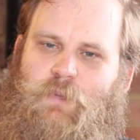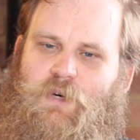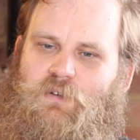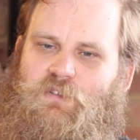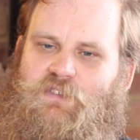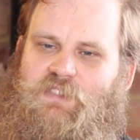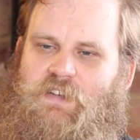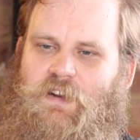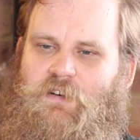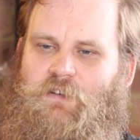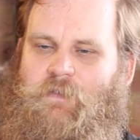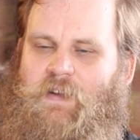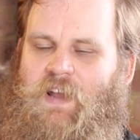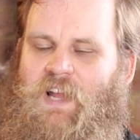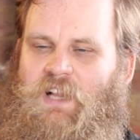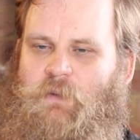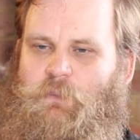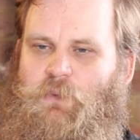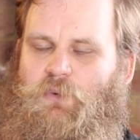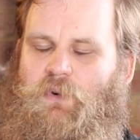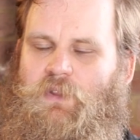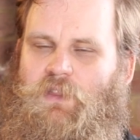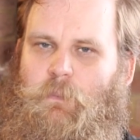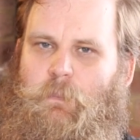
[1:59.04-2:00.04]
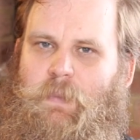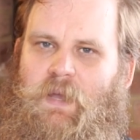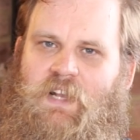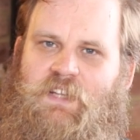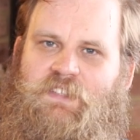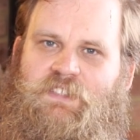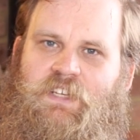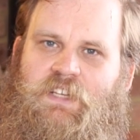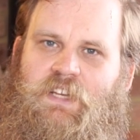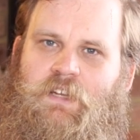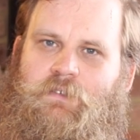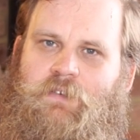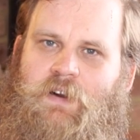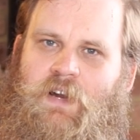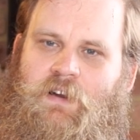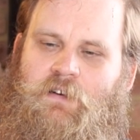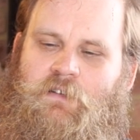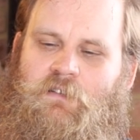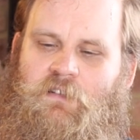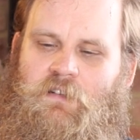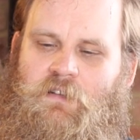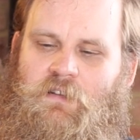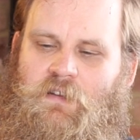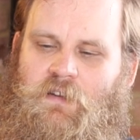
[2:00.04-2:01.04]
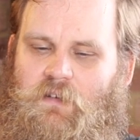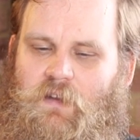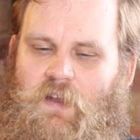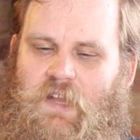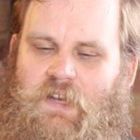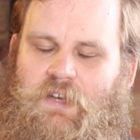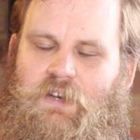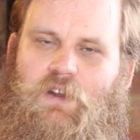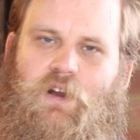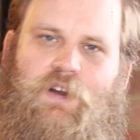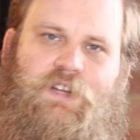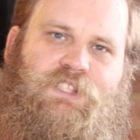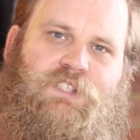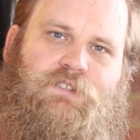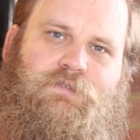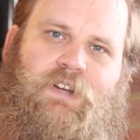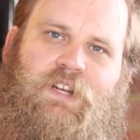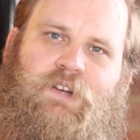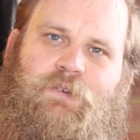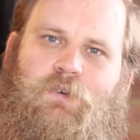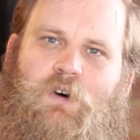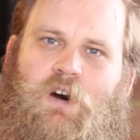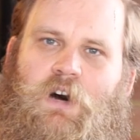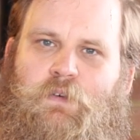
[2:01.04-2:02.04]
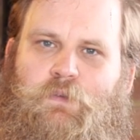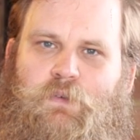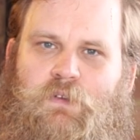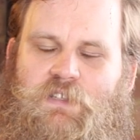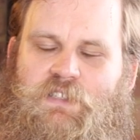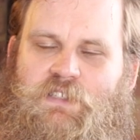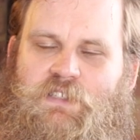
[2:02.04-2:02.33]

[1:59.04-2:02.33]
models are available with a Picatinny rail and ghost ring rifle